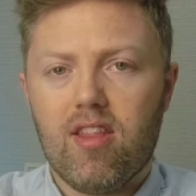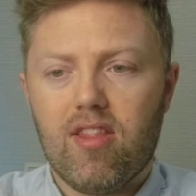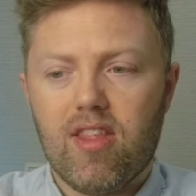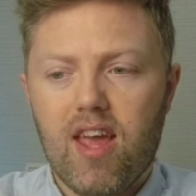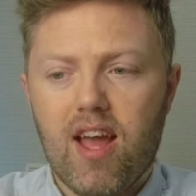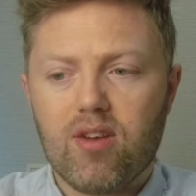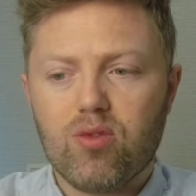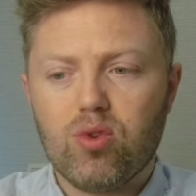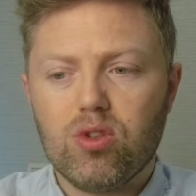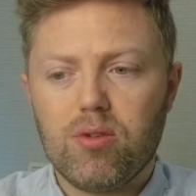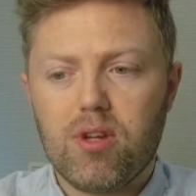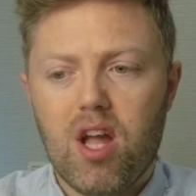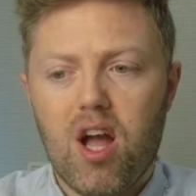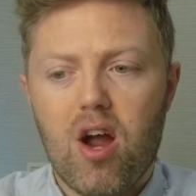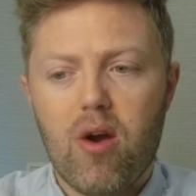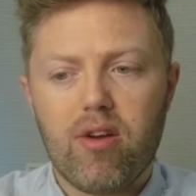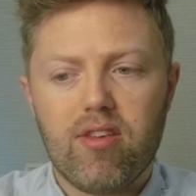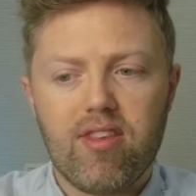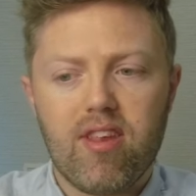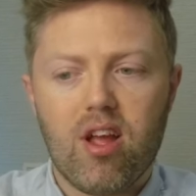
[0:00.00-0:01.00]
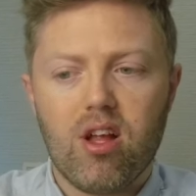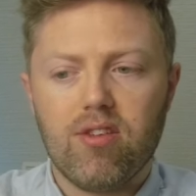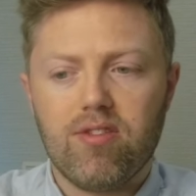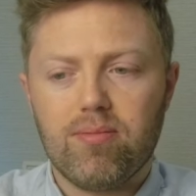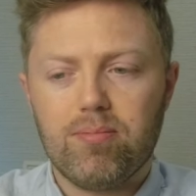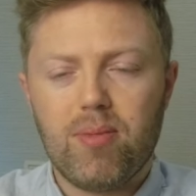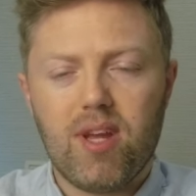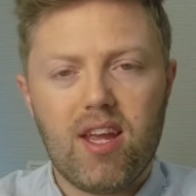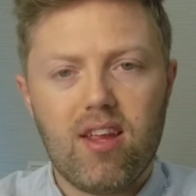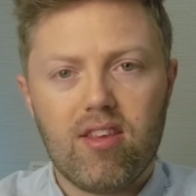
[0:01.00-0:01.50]
actual car itself,
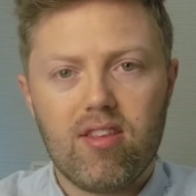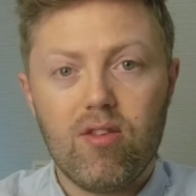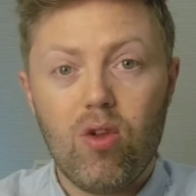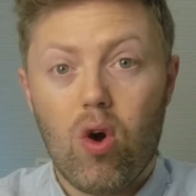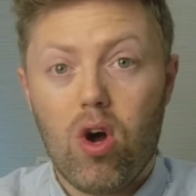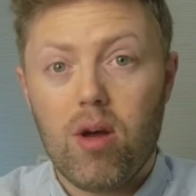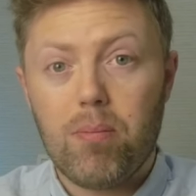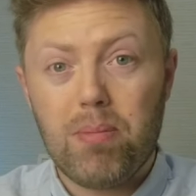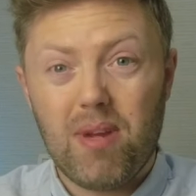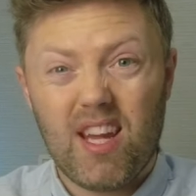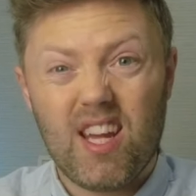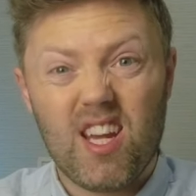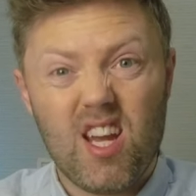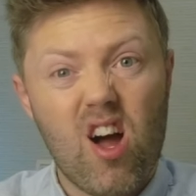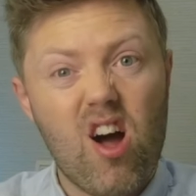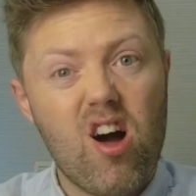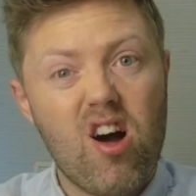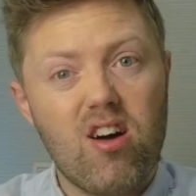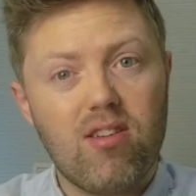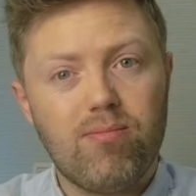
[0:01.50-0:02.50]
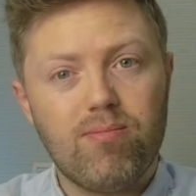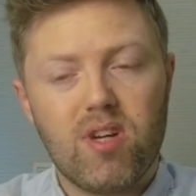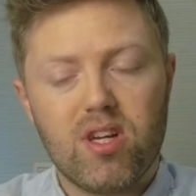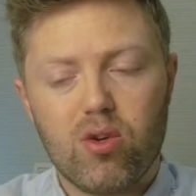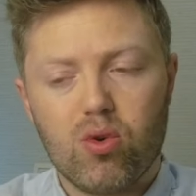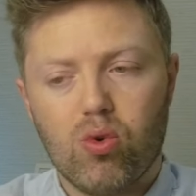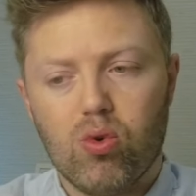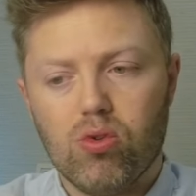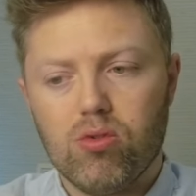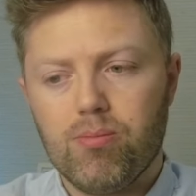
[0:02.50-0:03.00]
it's not a big car at
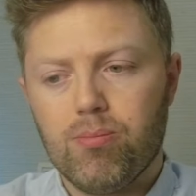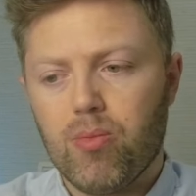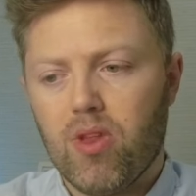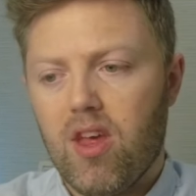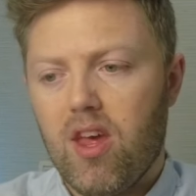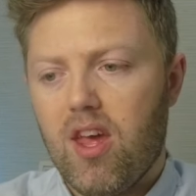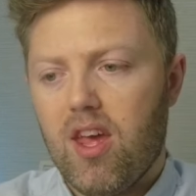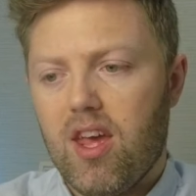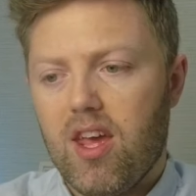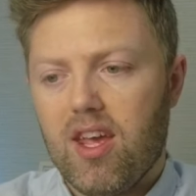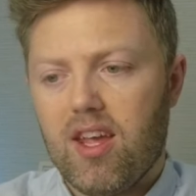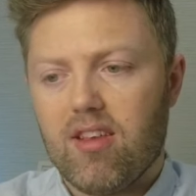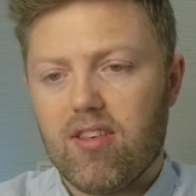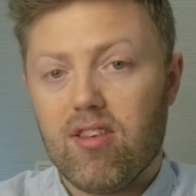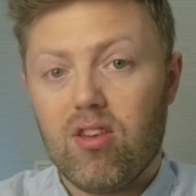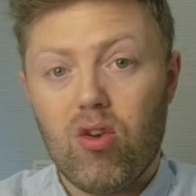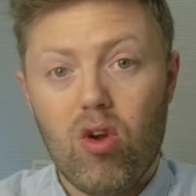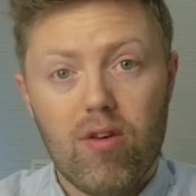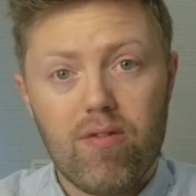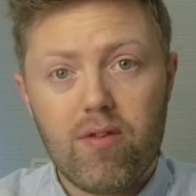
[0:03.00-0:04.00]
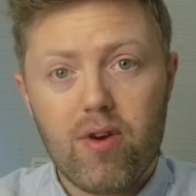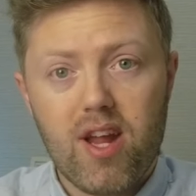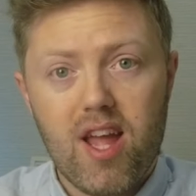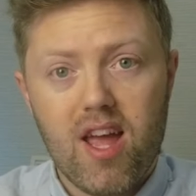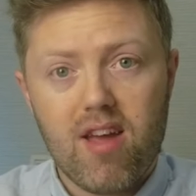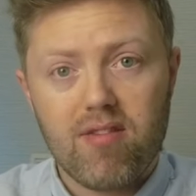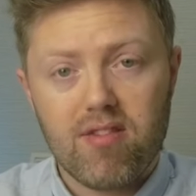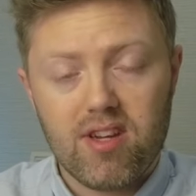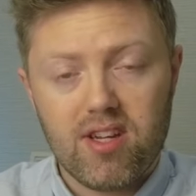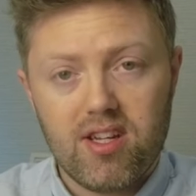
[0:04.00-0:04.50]
all. It's not very
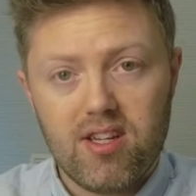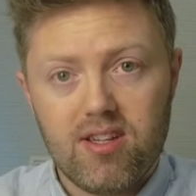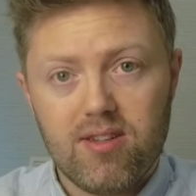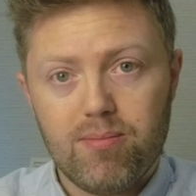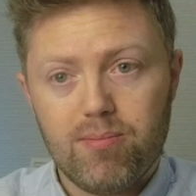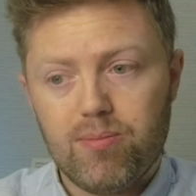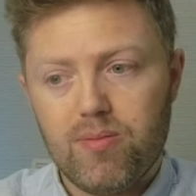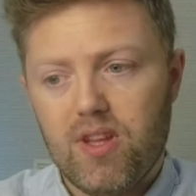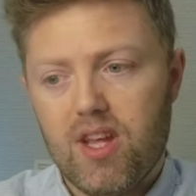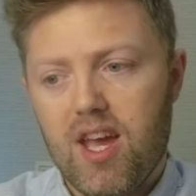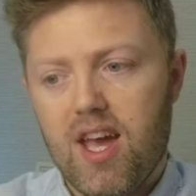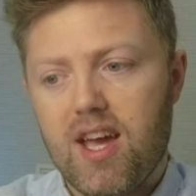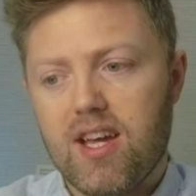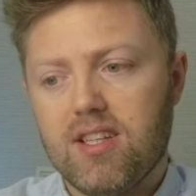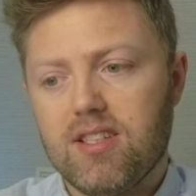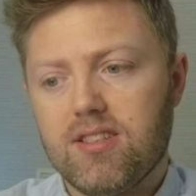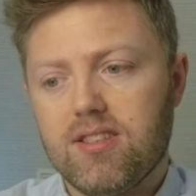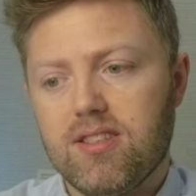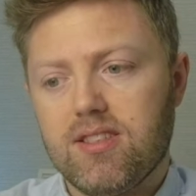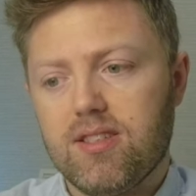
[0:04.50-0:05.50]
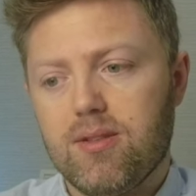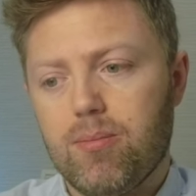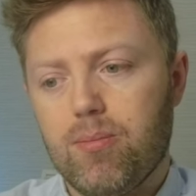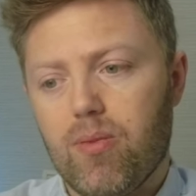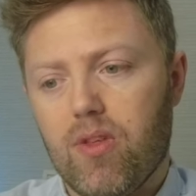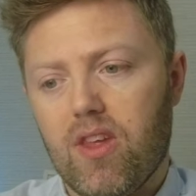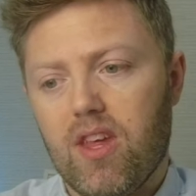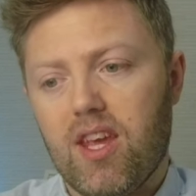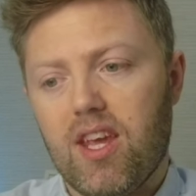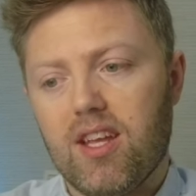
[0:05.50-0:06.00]
heavy, and
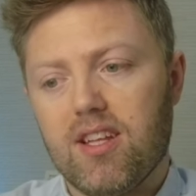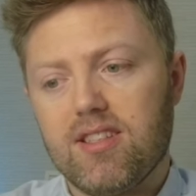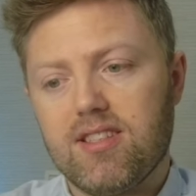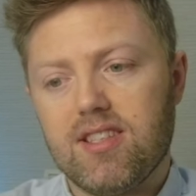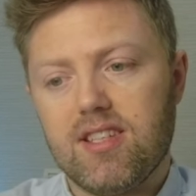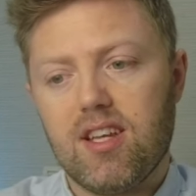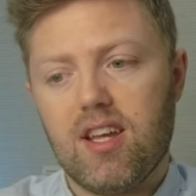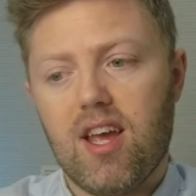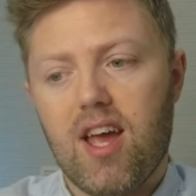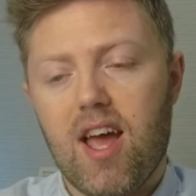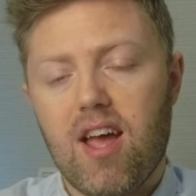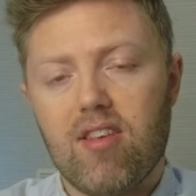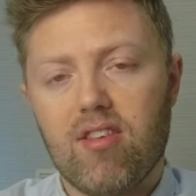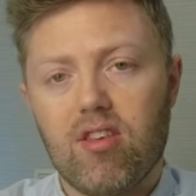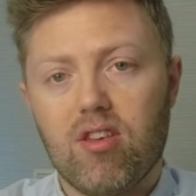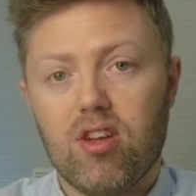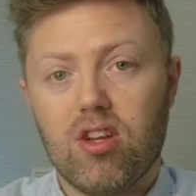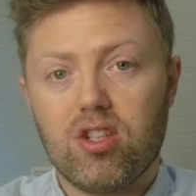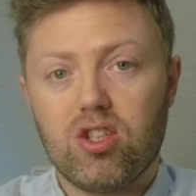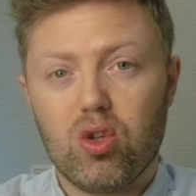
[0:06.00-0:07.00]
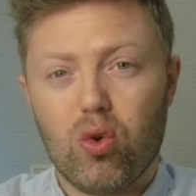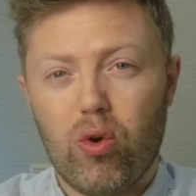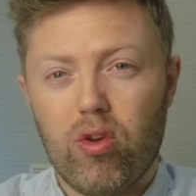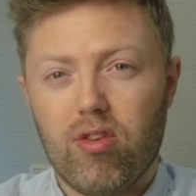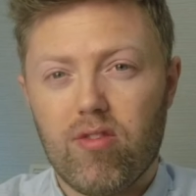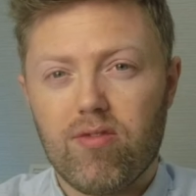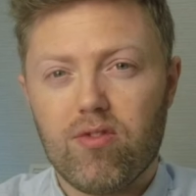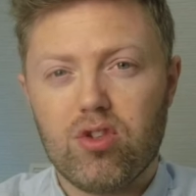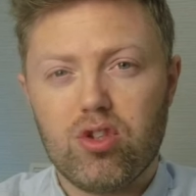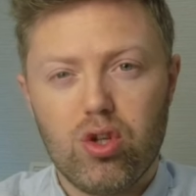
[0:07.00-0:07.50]
it has a choice
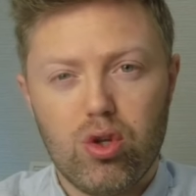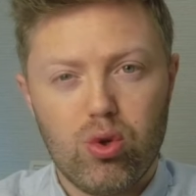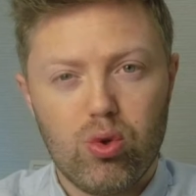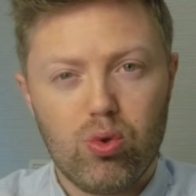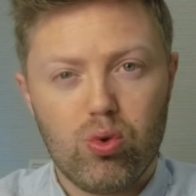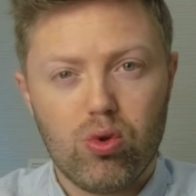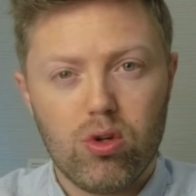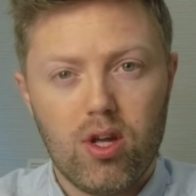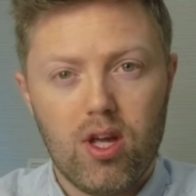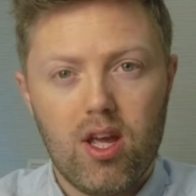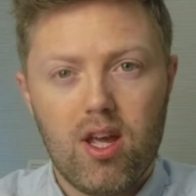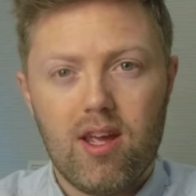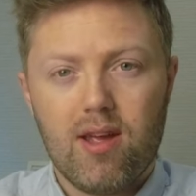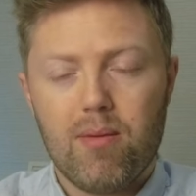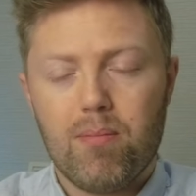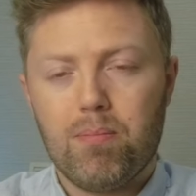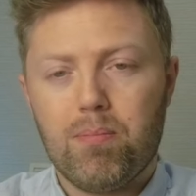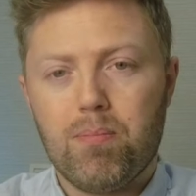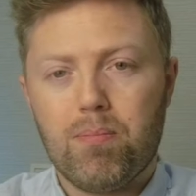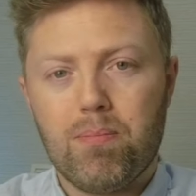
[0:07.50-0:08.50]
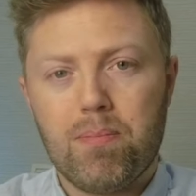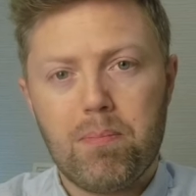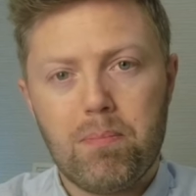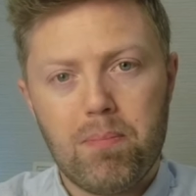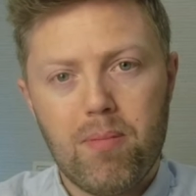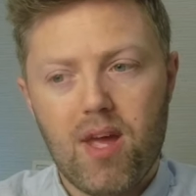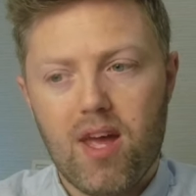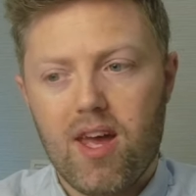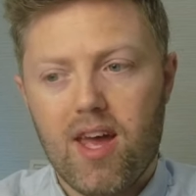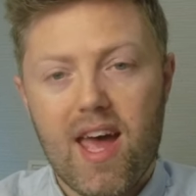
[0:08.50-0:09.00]
of two
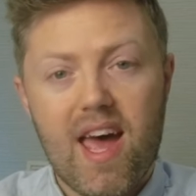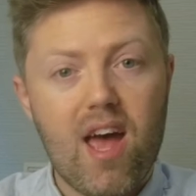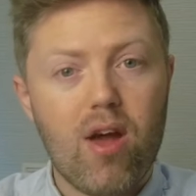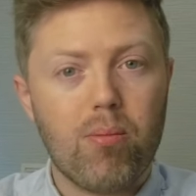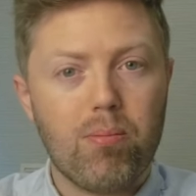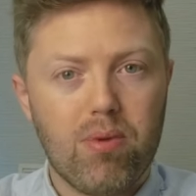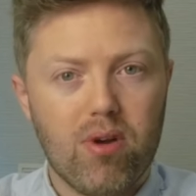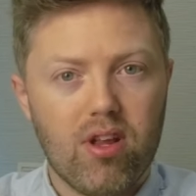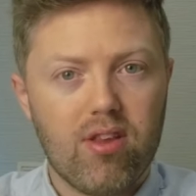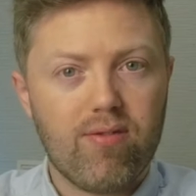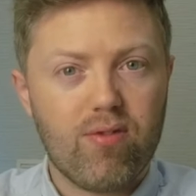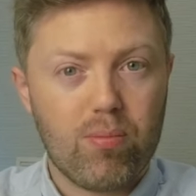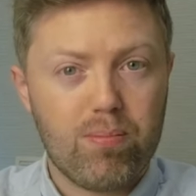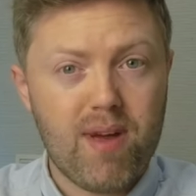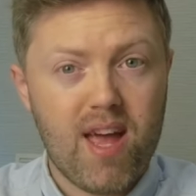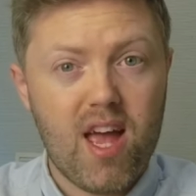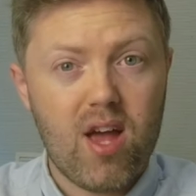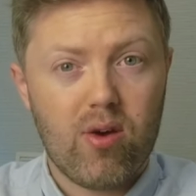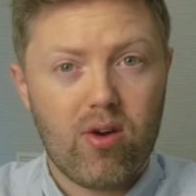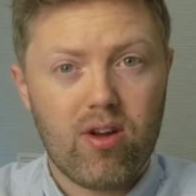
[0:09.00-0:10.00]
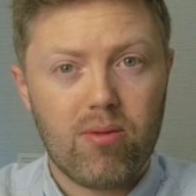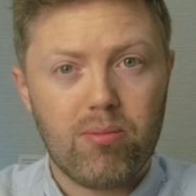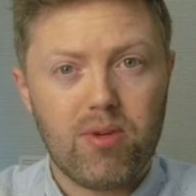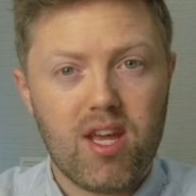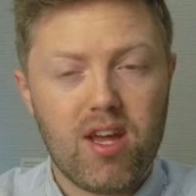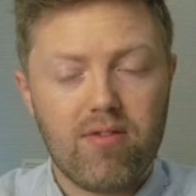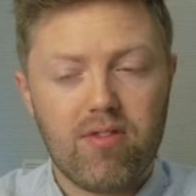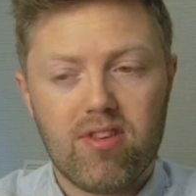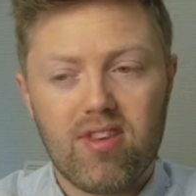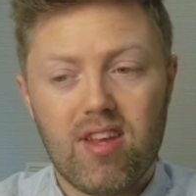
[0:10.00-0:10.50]
outputs for power. You
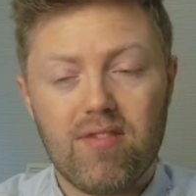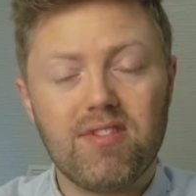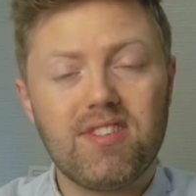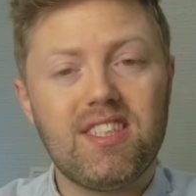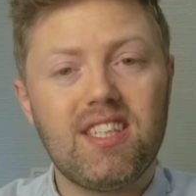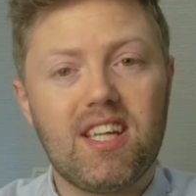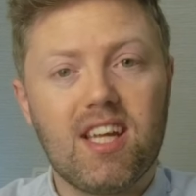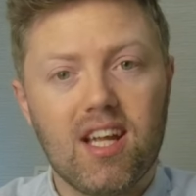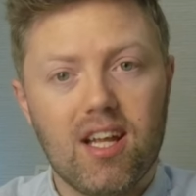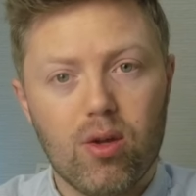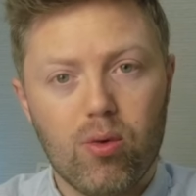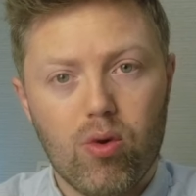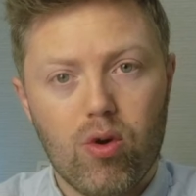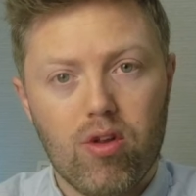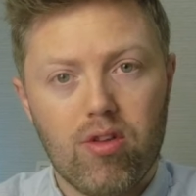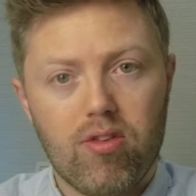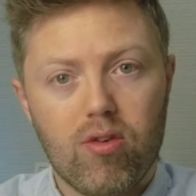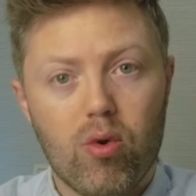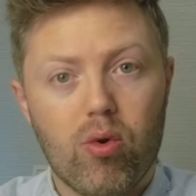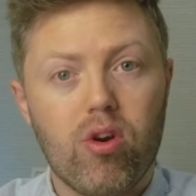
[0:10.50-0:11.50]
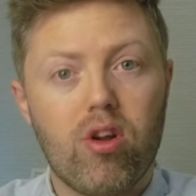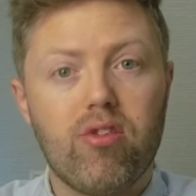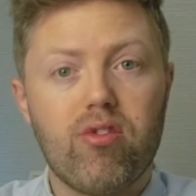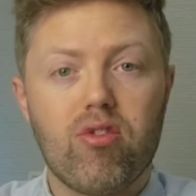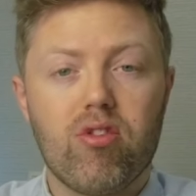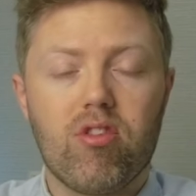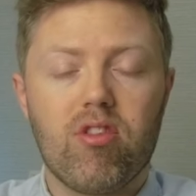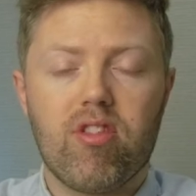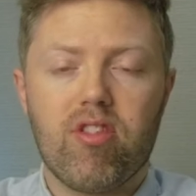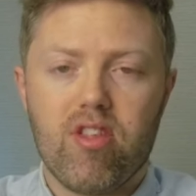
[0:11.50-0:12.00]
have 70 kilowatts or
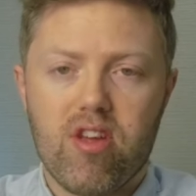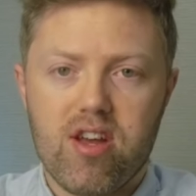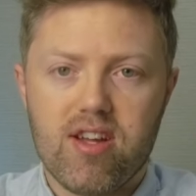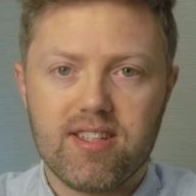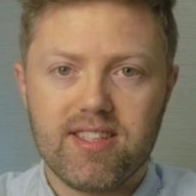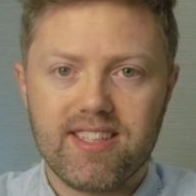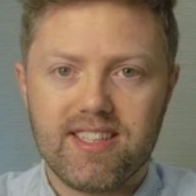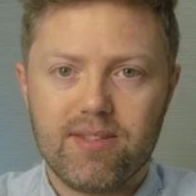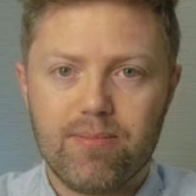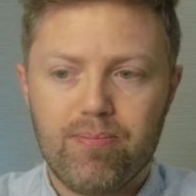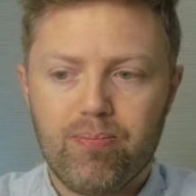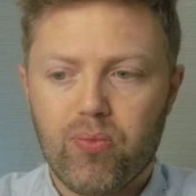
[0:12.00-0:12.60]
130.